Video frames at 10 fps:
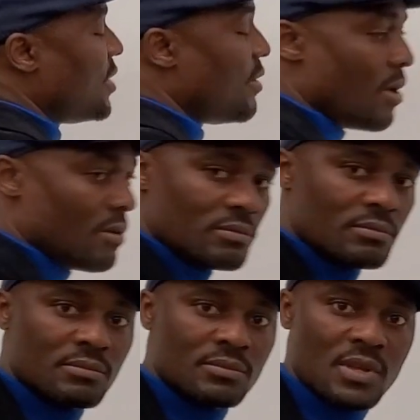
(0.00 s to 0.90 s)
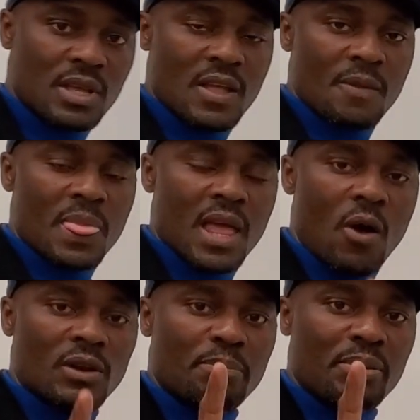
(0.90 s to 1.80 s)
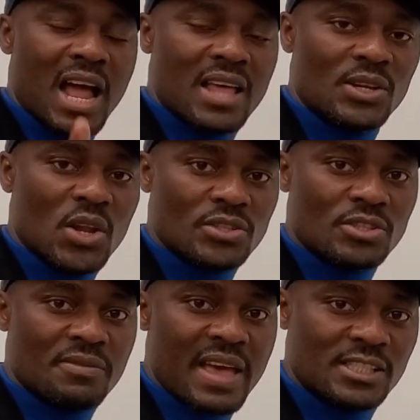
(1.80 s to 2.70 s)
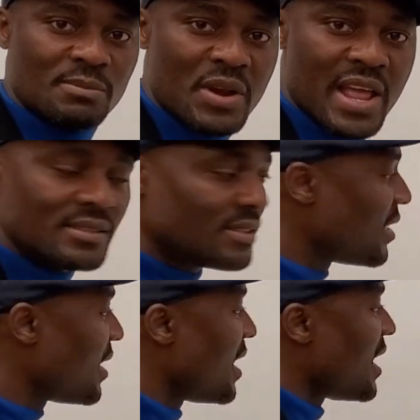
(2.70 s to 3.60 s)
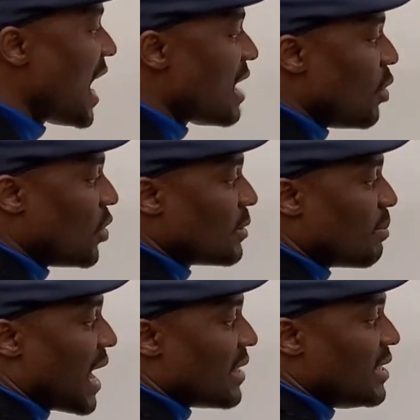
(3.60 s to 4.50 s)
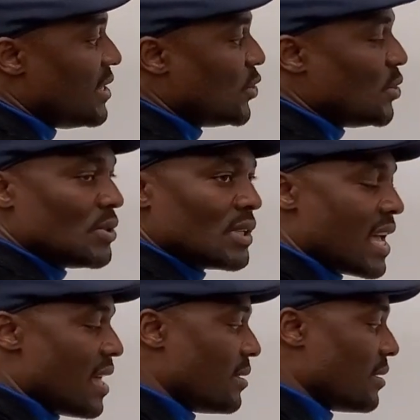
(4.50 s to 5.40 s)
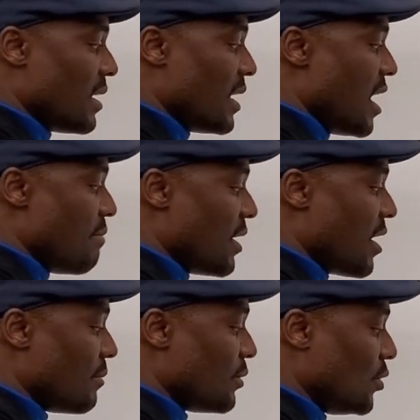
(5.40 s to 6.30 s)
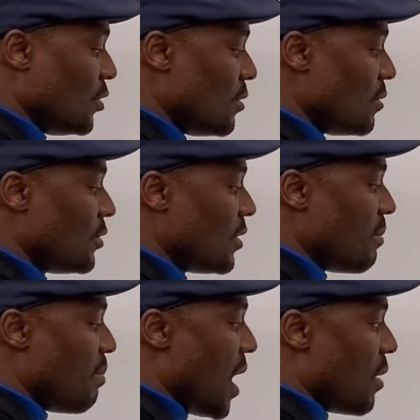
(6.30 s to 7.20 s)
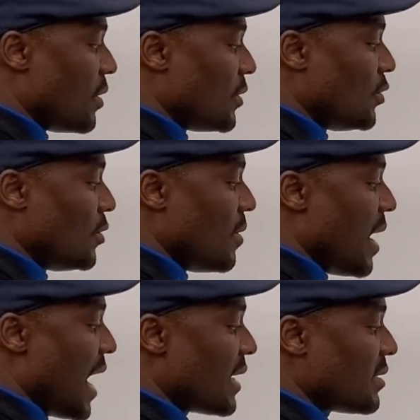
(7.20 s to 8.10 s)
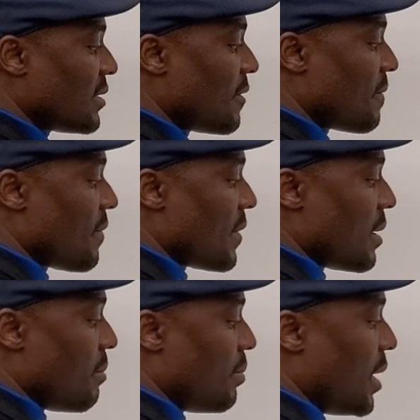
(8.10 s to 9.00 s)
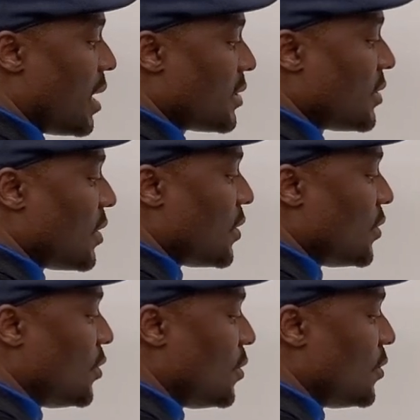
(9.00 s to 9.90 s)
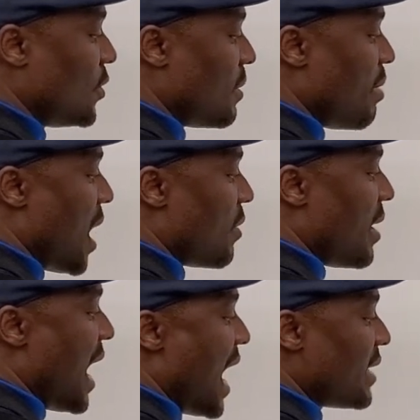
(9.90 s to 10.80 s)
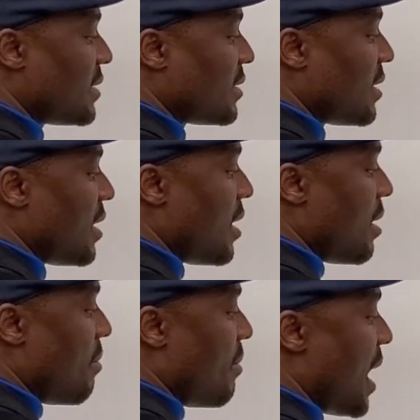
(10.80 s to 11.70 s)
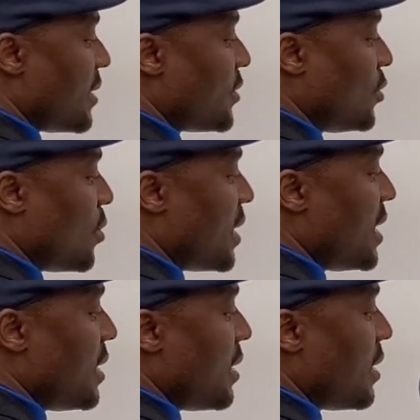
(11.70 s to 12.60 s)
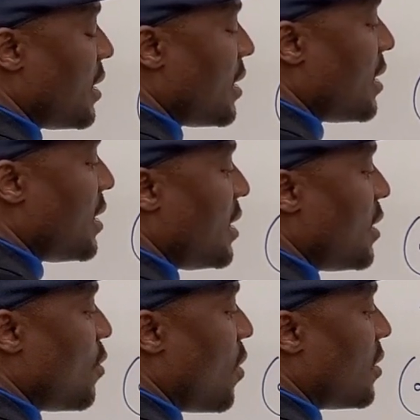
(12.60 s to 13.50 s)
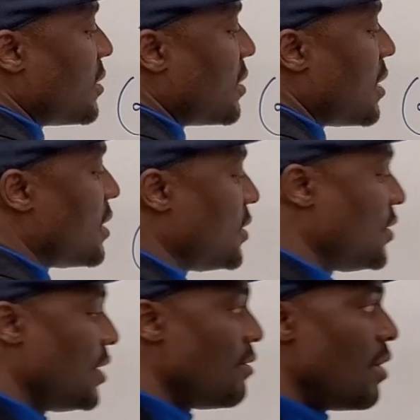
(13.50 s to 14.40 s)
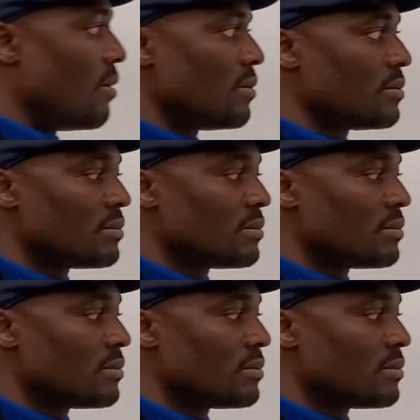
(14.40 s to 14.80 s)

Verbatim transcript: 0. I'll apply the laws of exponents and multiply these two together. It becomes 2 to the power 2x plus 2 to the power x minus 20 equals 0.